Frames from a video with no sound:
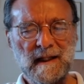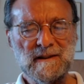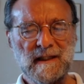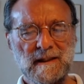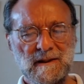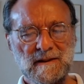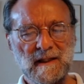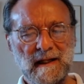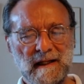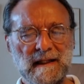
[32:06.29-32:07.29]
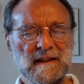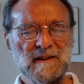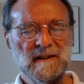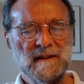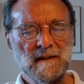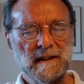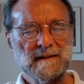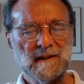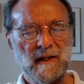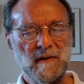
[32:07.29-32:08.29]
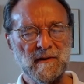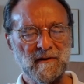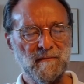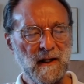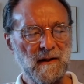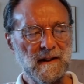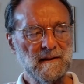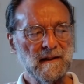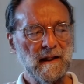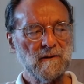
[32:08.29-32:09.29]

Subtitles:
such as an externalist theory of mind,